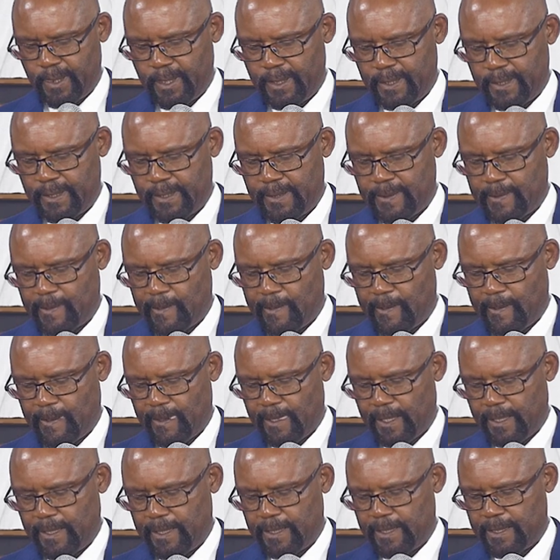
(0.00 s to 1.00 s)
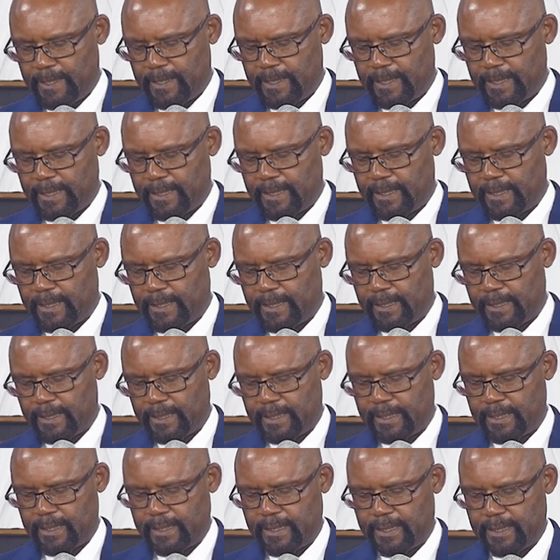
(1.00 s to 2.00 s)

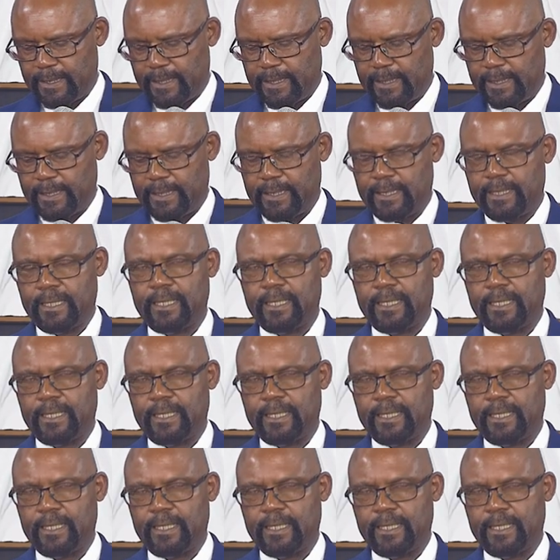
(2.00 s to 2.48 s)
No one is speaking in this clip.